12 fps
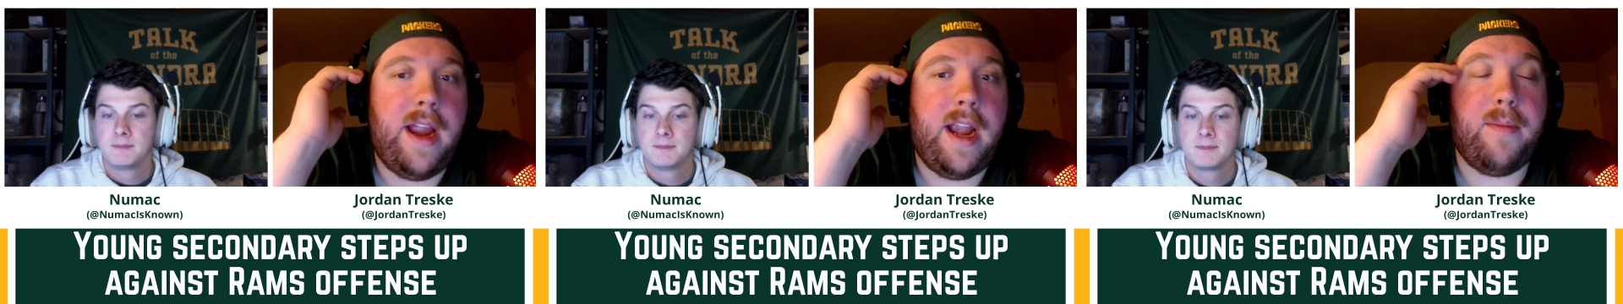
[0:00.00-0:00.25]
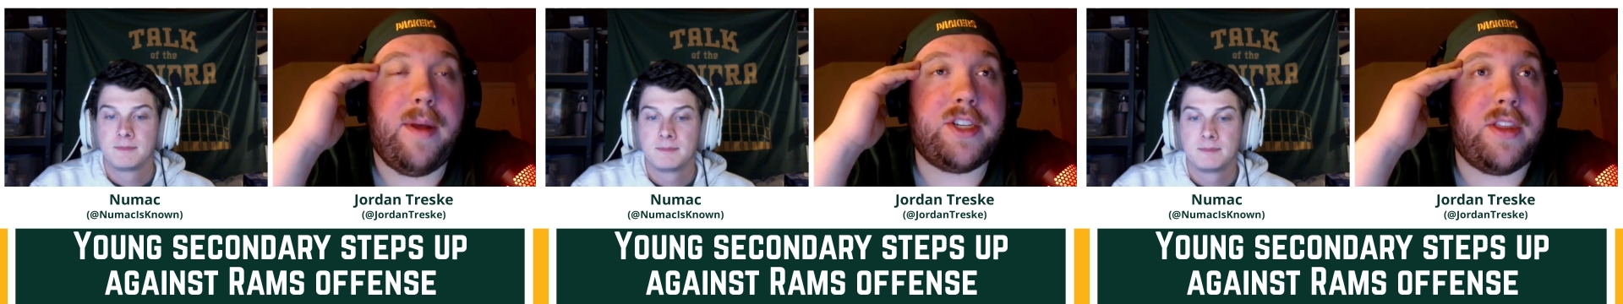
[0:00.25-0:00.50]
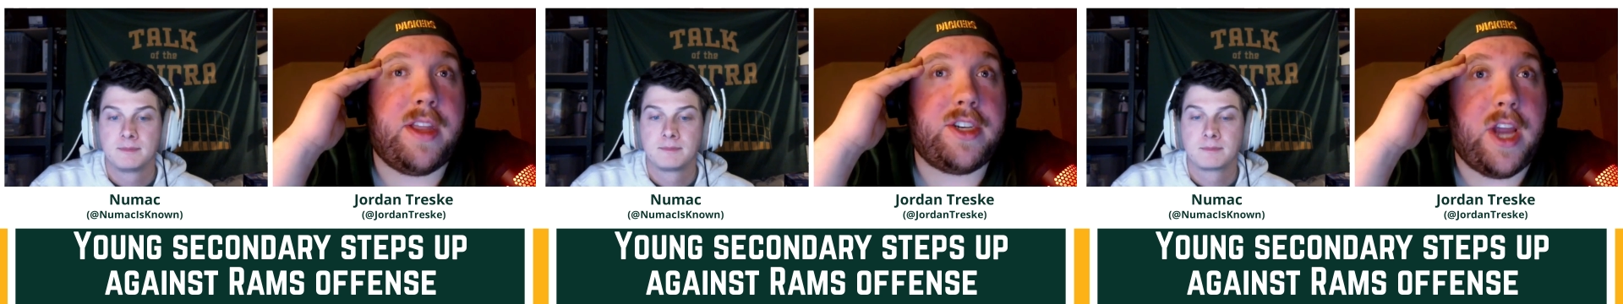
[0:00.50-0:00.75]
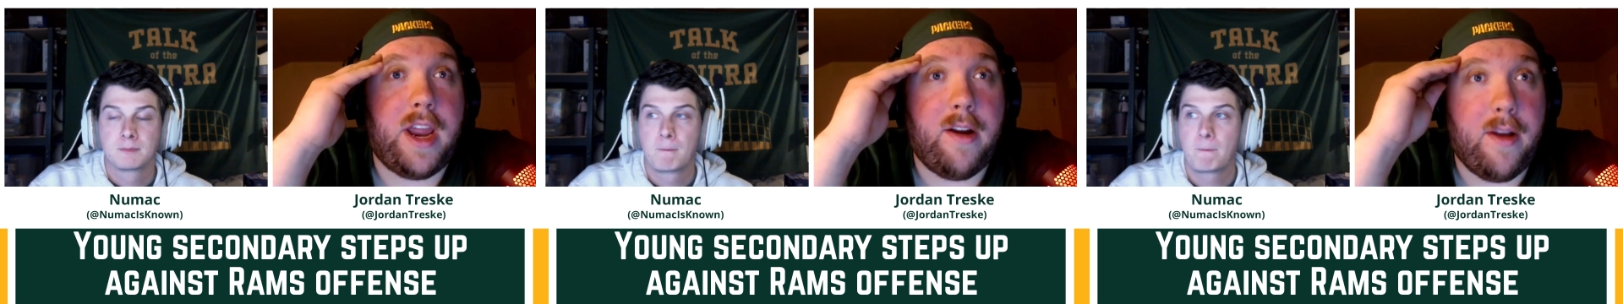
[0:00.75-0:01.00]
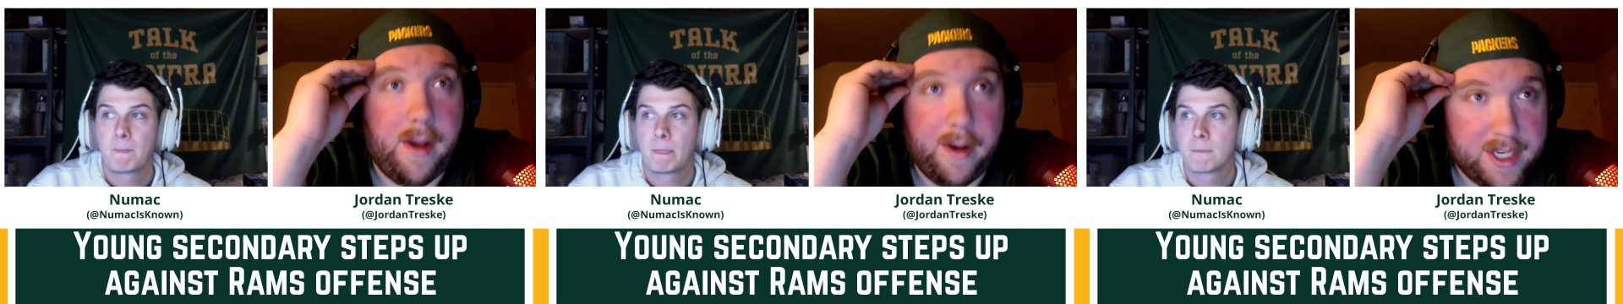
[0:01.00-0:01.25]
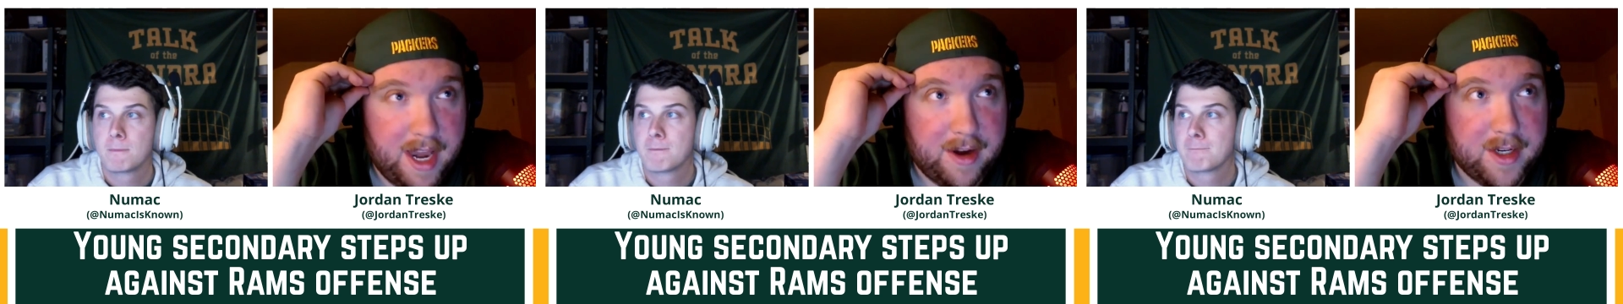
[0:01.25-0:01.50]
Speaker 1: and he mentioned that Jaire
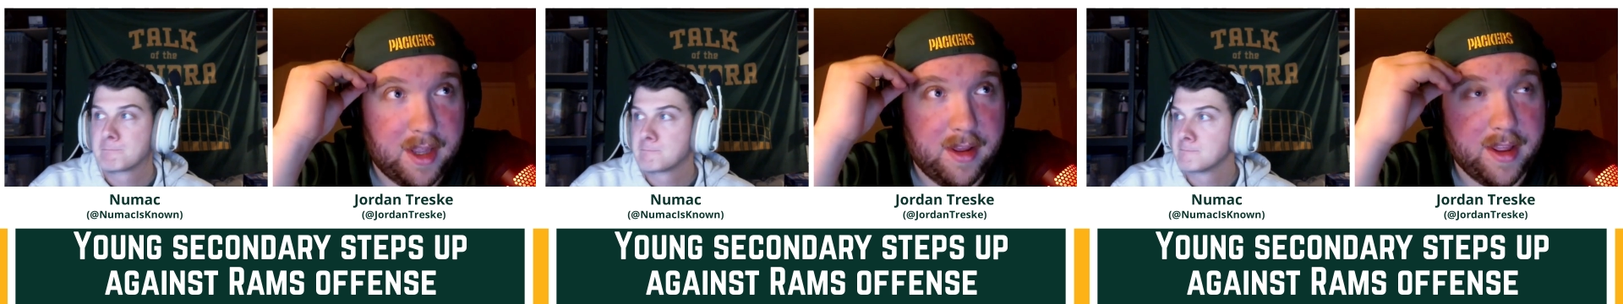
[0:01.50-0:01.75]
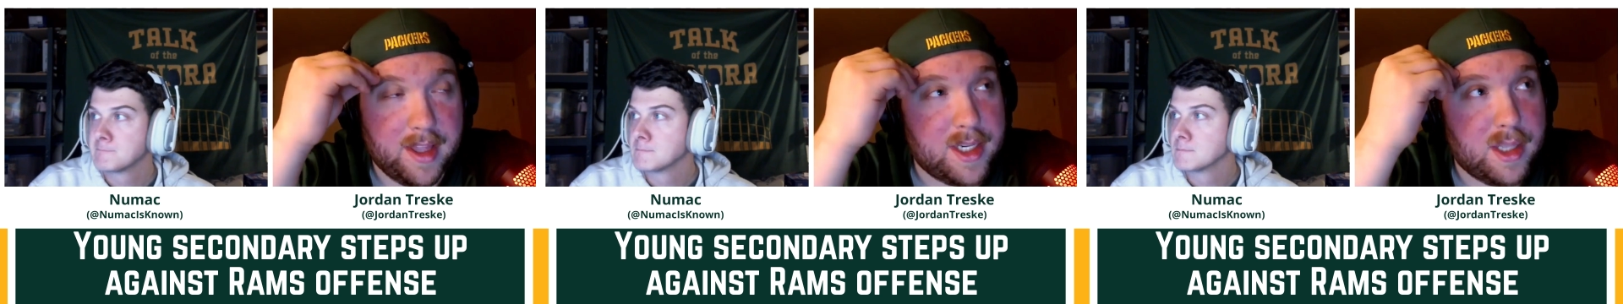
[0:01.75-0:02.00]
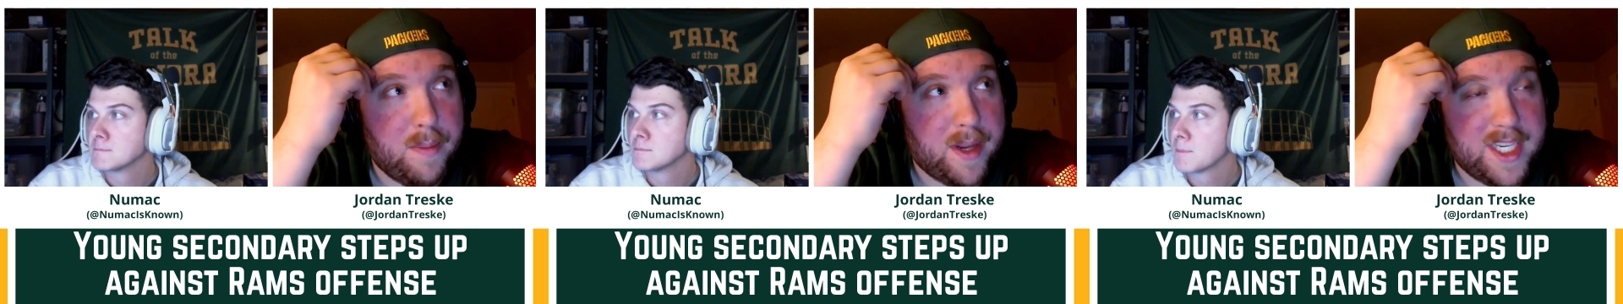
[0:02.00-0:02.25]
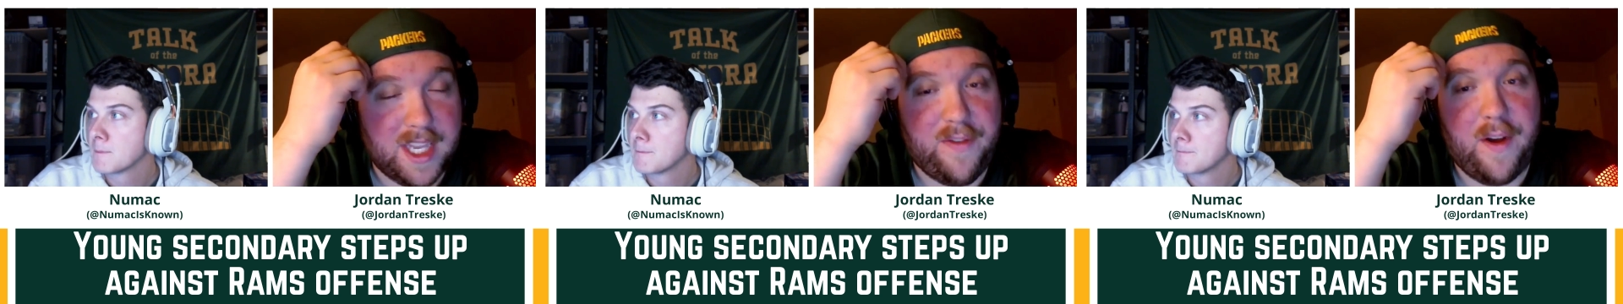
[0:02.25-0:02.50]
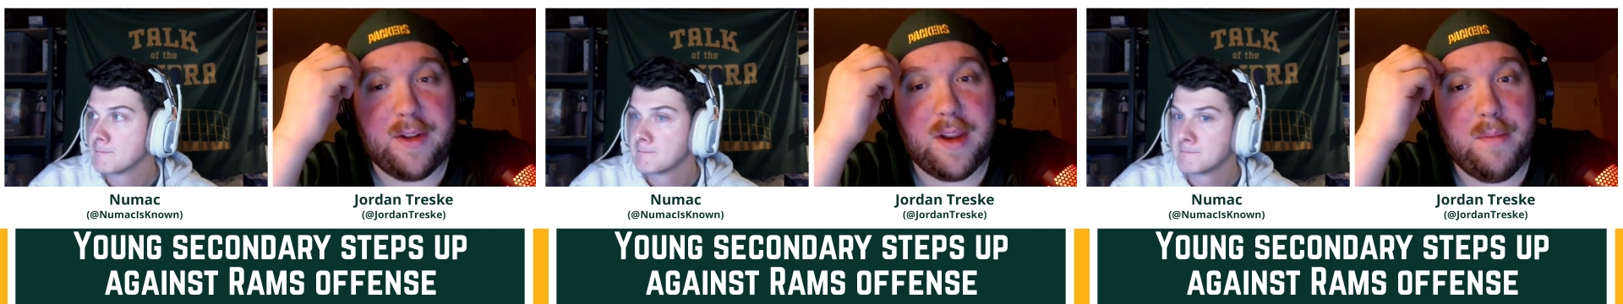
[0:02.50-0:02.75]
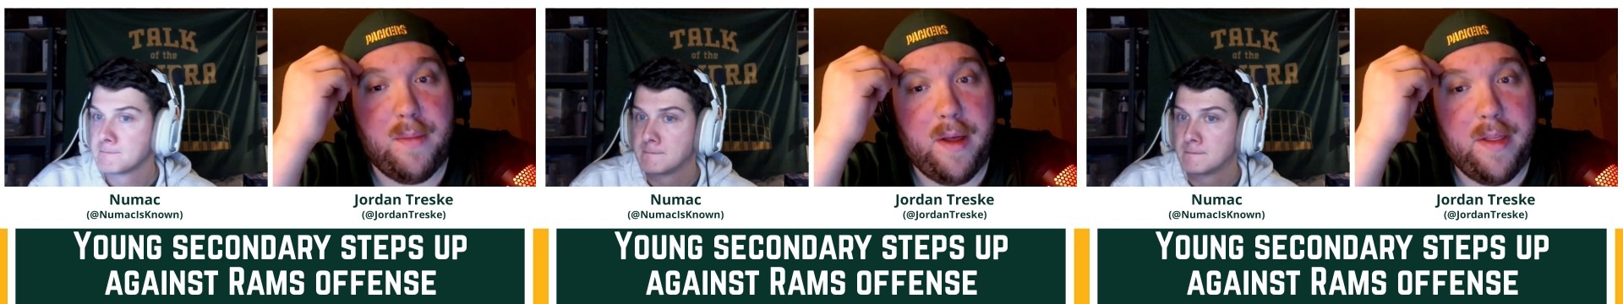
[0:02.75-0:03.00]
Alexander said like this is the best he's felt
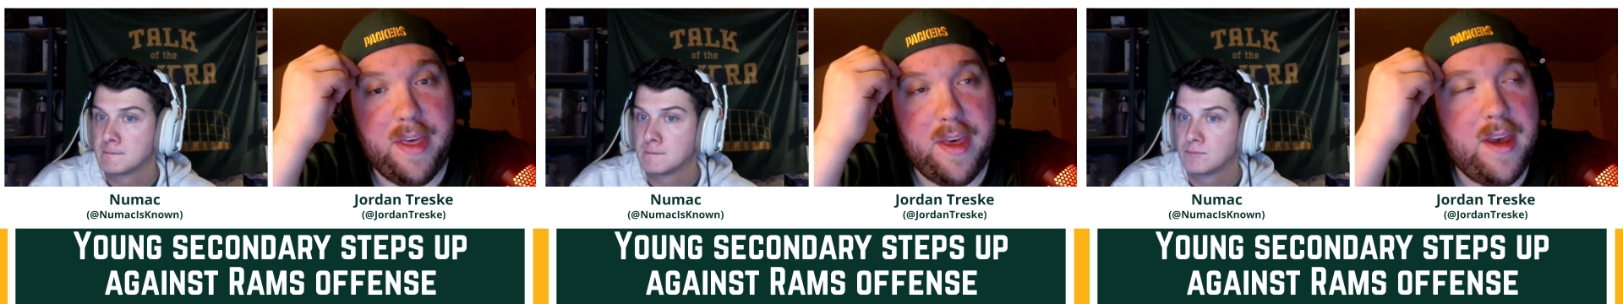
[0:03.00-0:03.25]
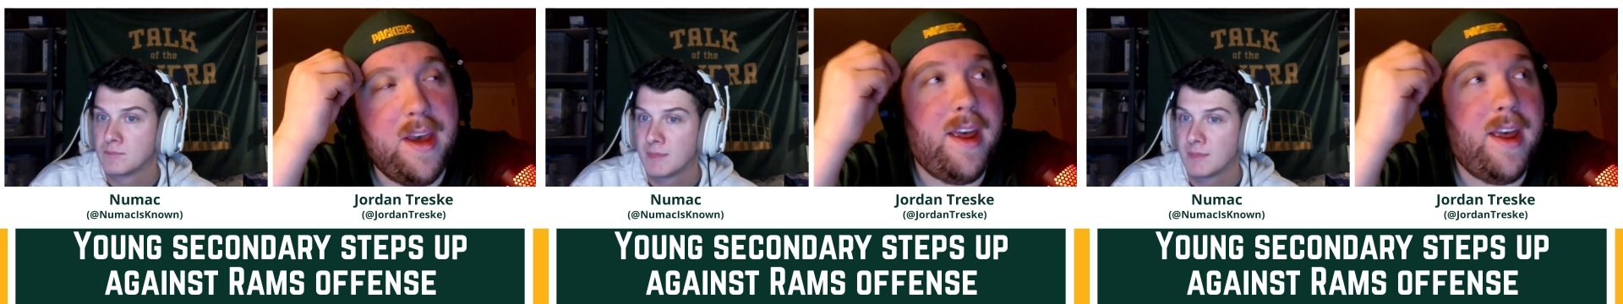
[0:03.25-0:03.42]
in a month,